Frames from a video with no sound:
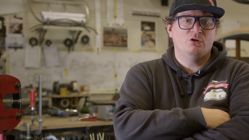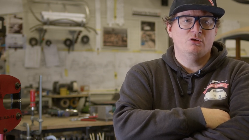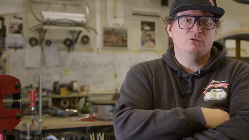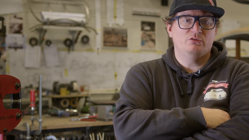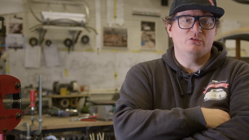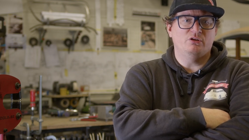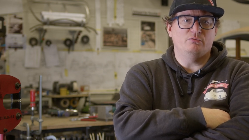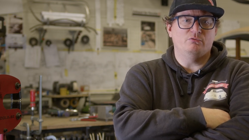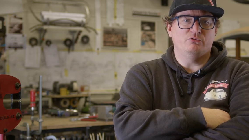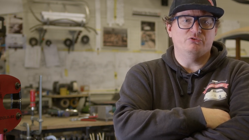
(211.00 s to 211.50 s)

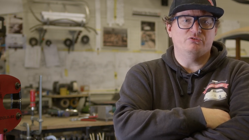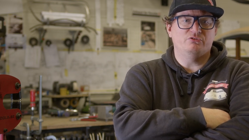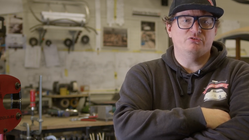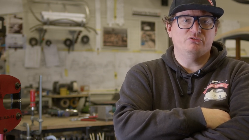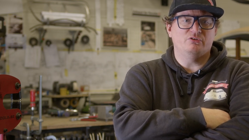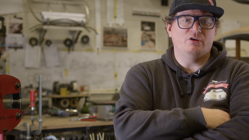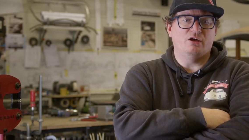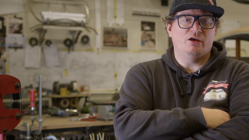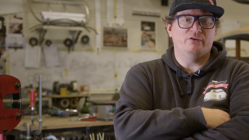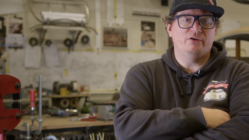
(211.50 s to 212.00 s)
There
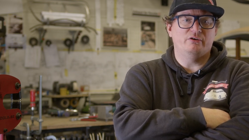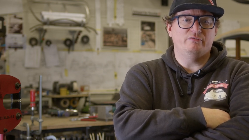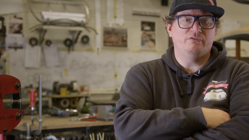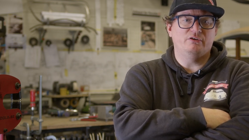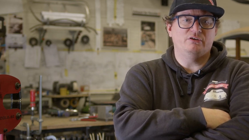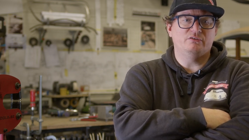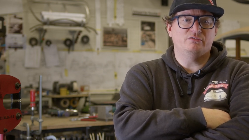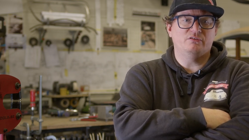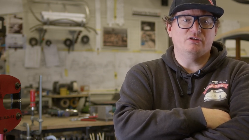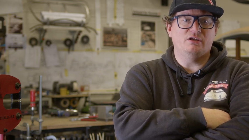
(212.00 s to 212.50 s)
was other
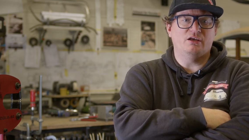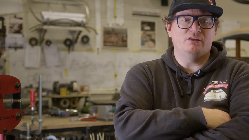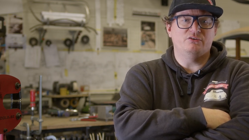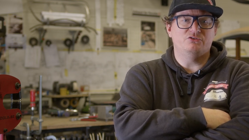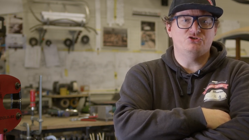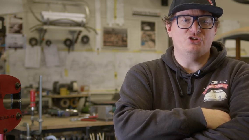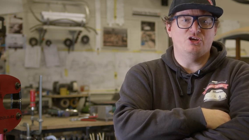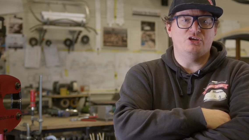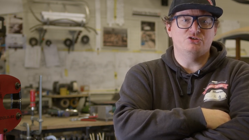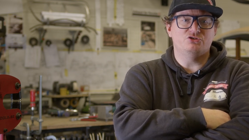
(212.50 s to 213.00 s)
things. They had
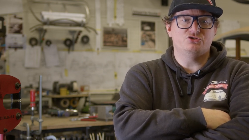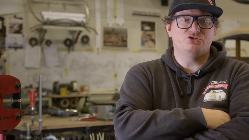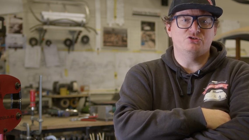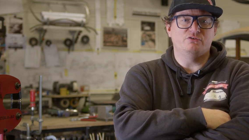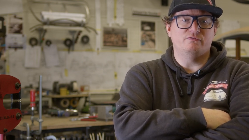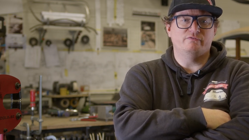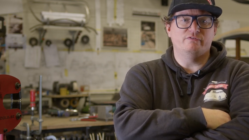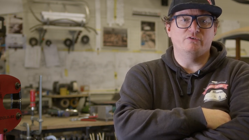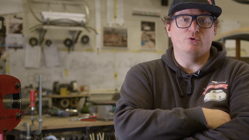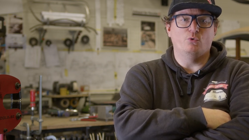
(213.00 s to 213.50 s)
changed the
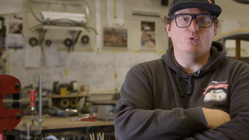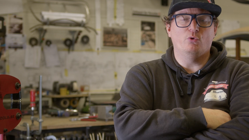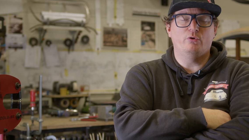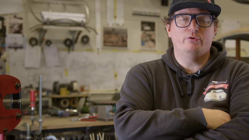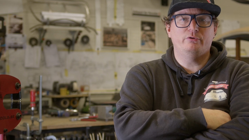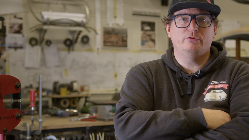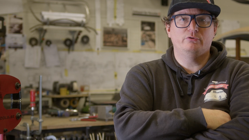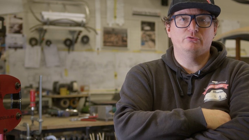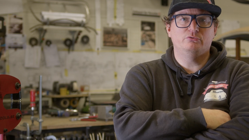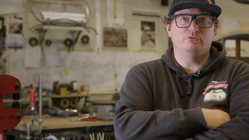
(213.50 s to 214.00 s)

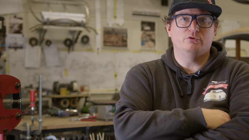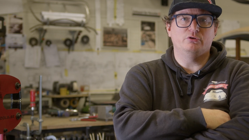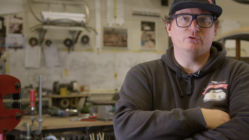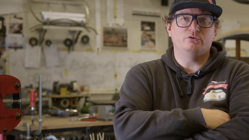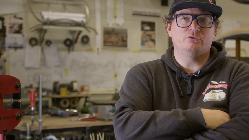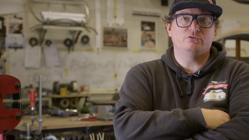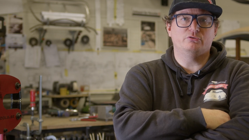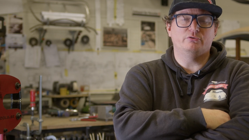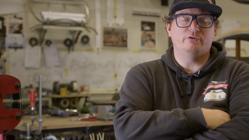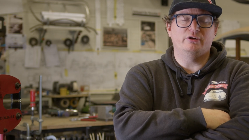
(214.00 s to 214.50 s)
floor to a
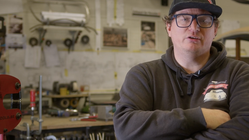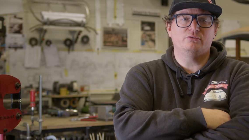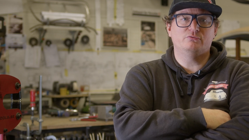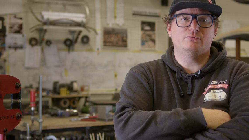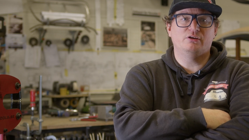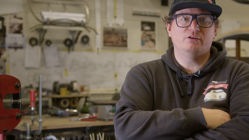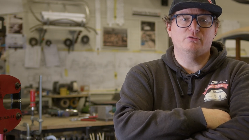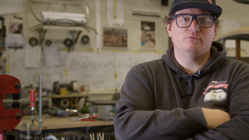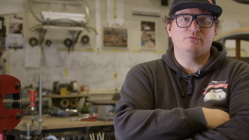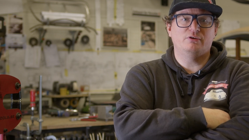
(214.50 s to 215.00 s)
not correct
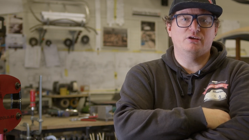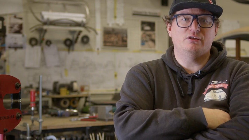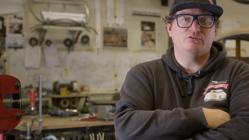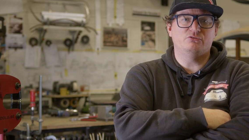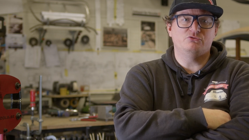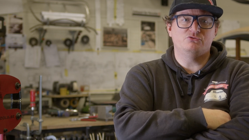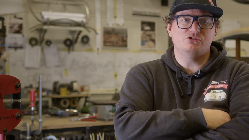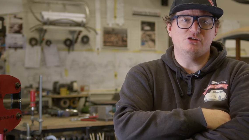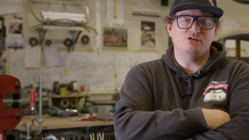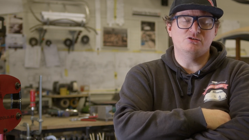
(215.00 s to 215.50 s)
one. We had
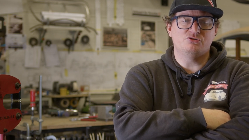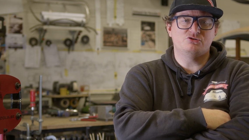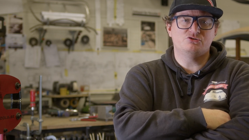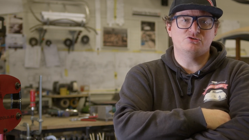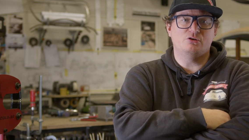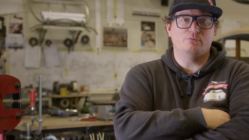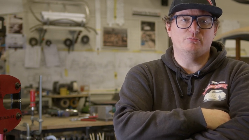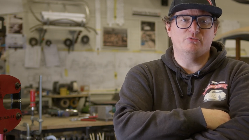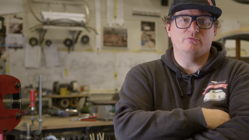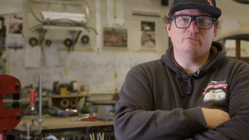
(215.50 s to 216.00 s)
to change
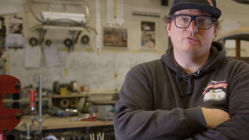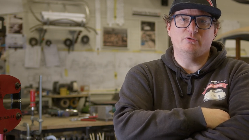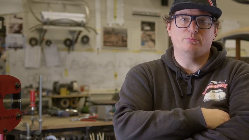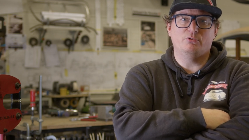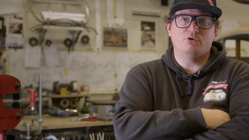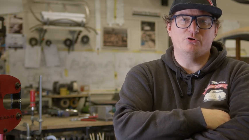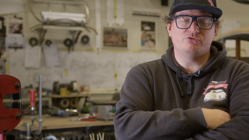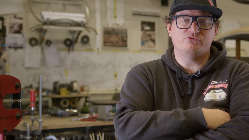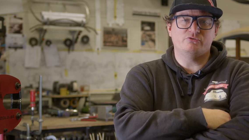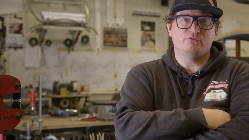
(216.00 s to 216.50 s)
some of the
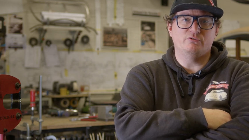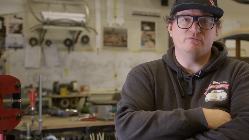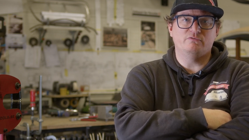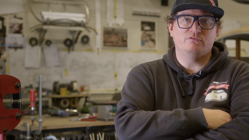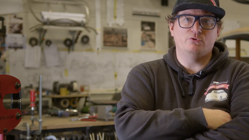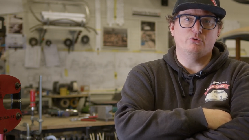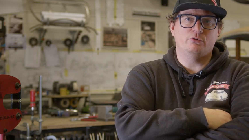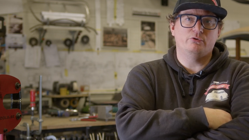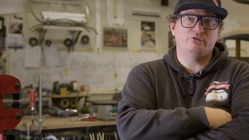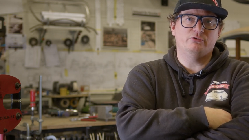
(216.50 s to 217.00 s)
parts of the
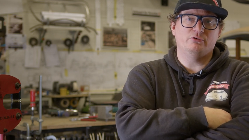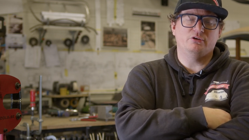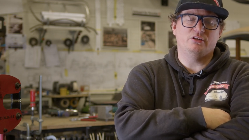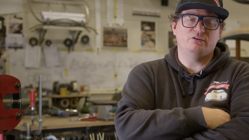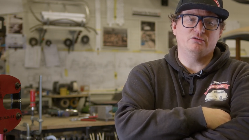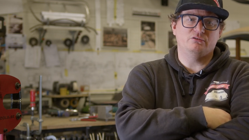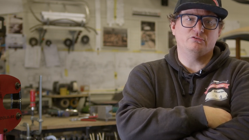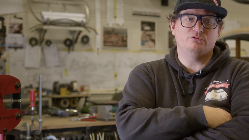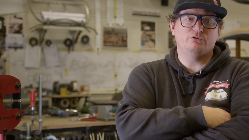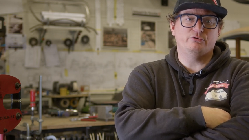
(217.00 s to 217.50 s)
floor to
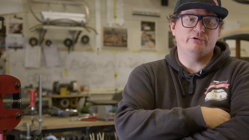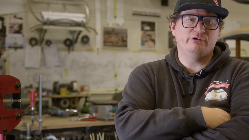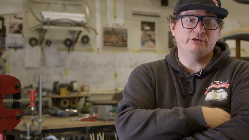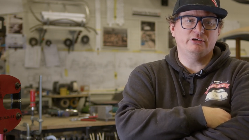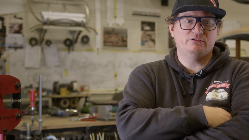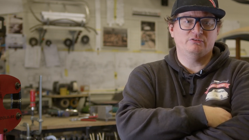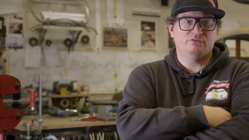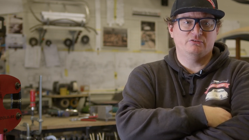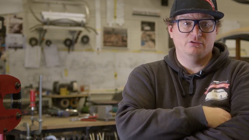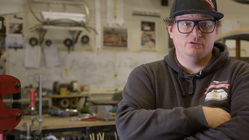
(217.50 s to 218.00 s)
get it
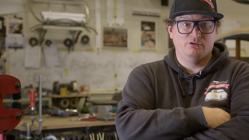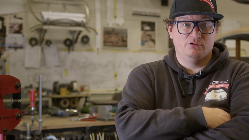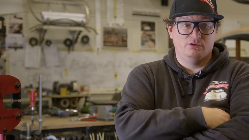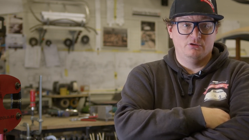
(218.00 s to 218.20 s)
correct.